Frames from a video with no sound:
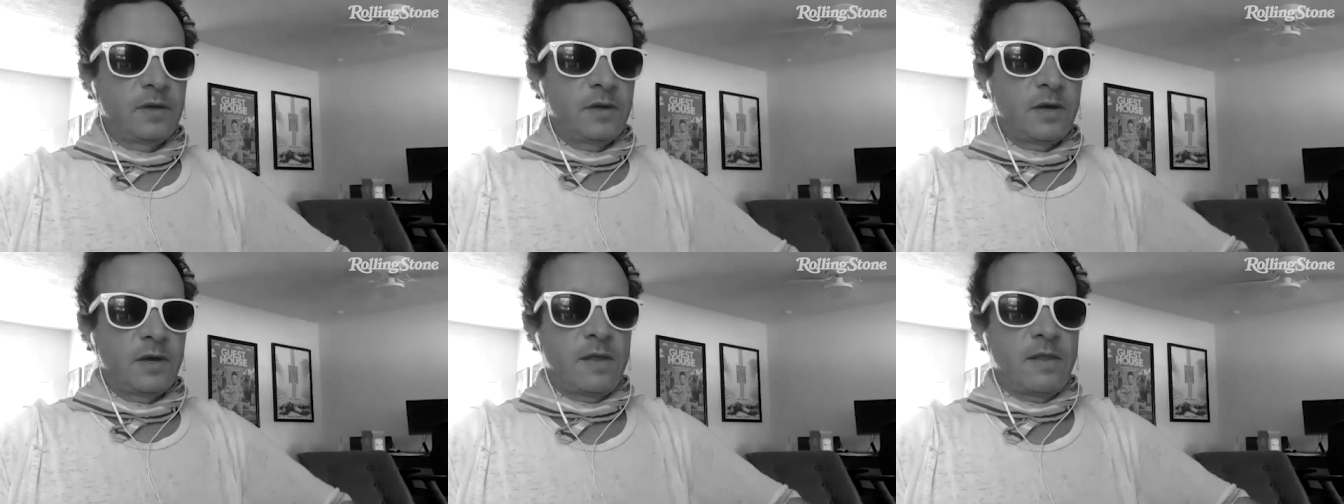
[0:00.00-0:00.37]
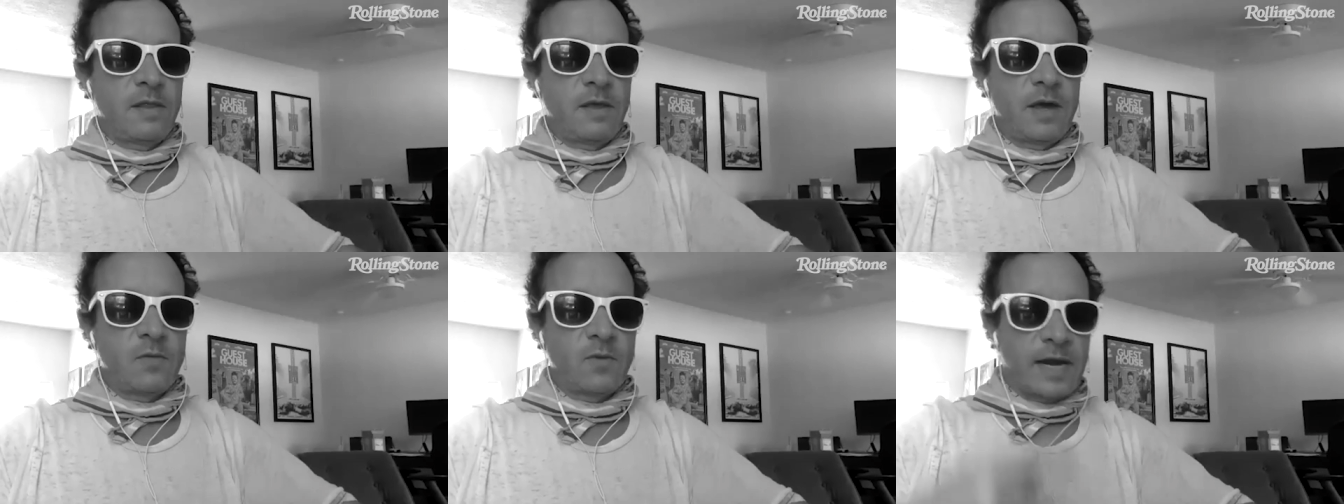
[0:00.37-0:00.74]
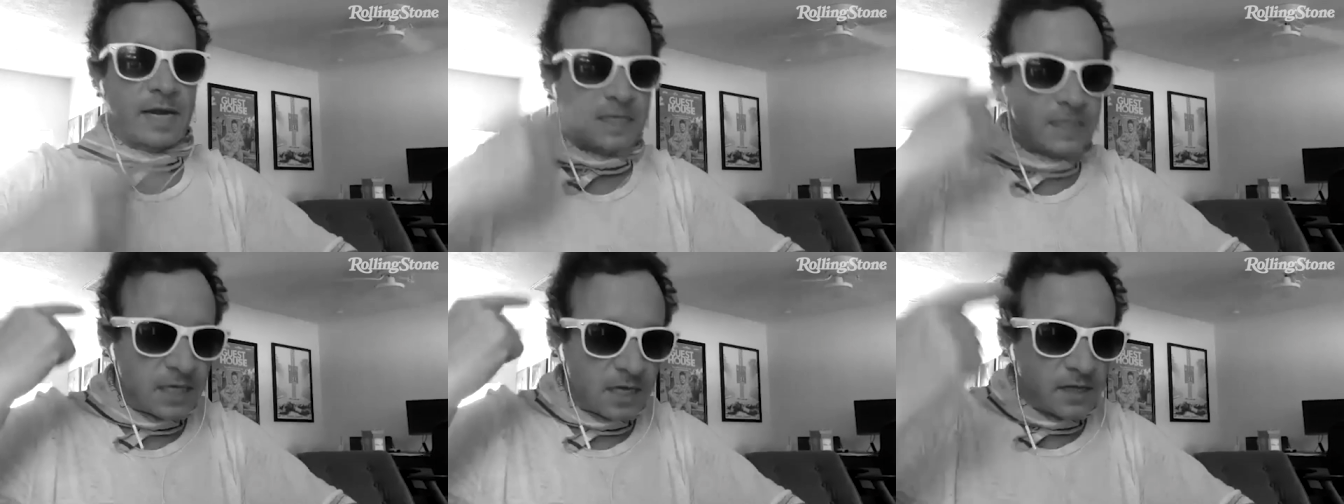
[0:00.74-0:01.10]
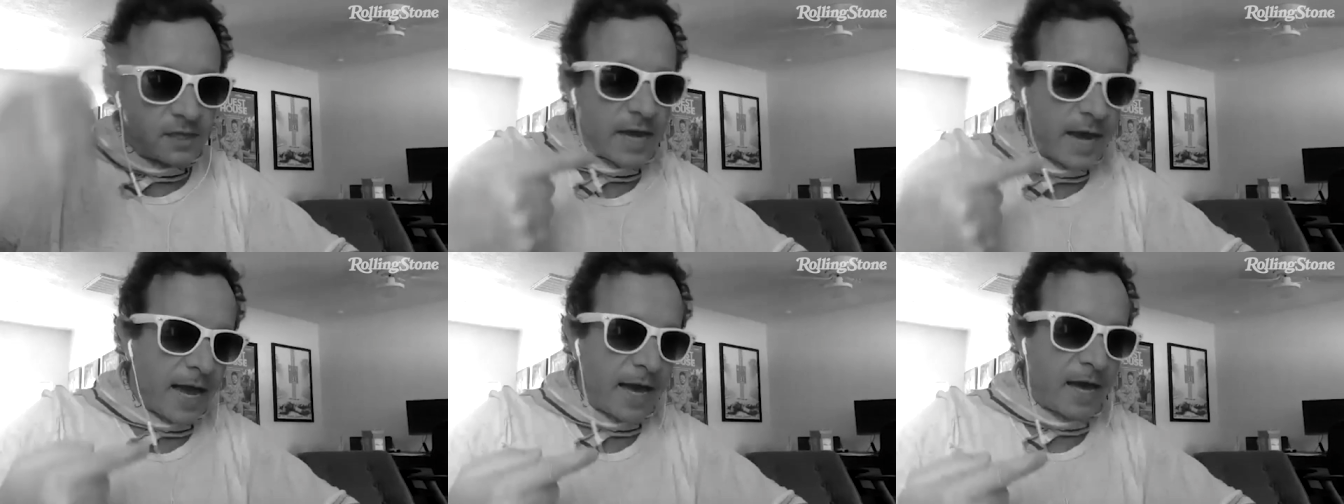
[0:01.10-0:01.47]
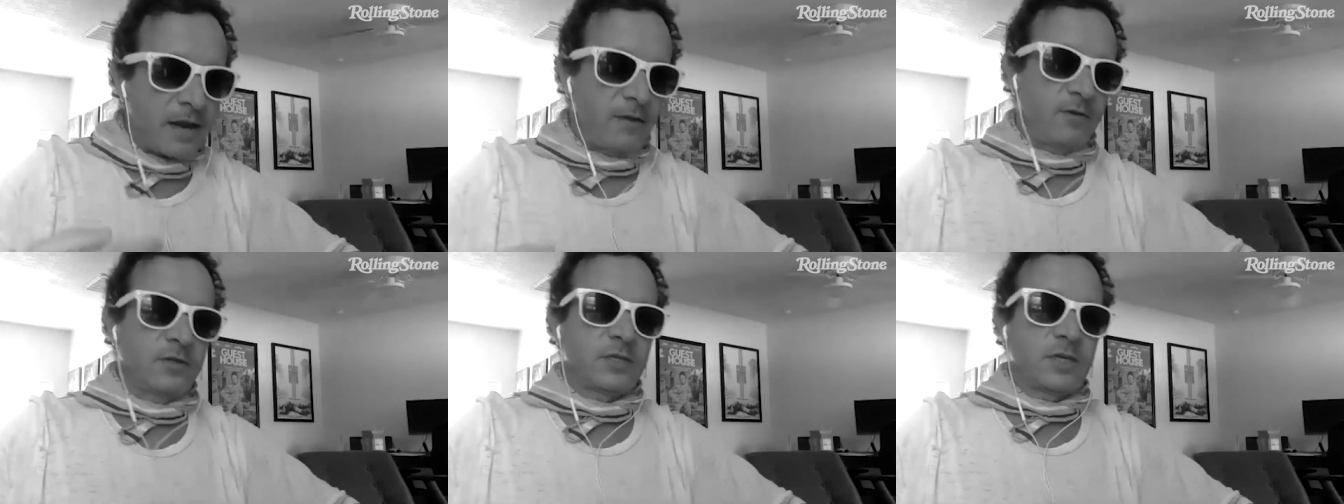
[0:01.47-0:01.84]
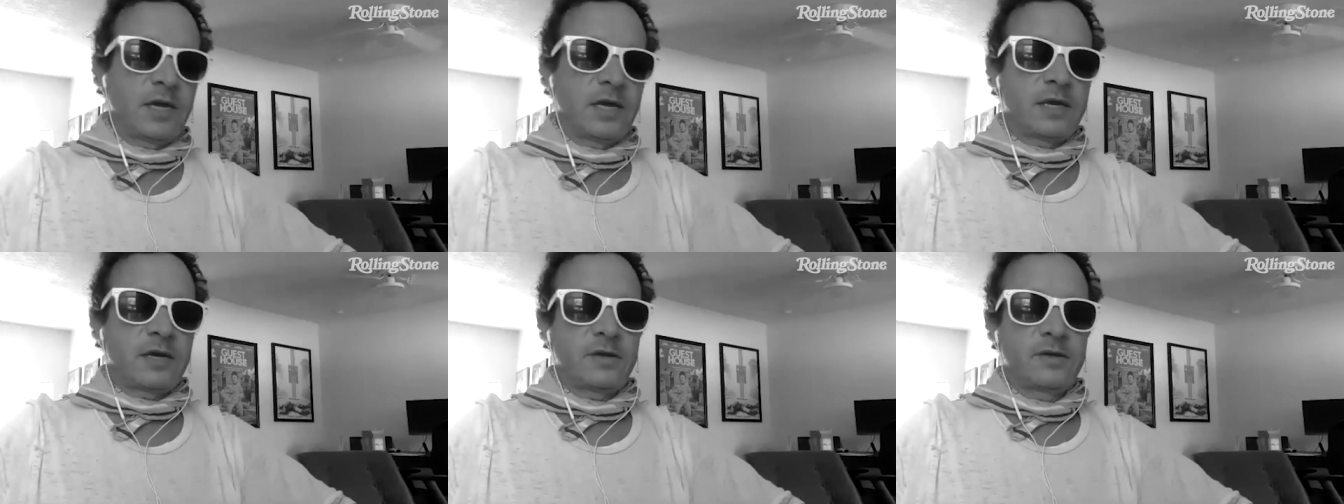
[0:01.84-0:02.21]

And, and when I did that, I was like,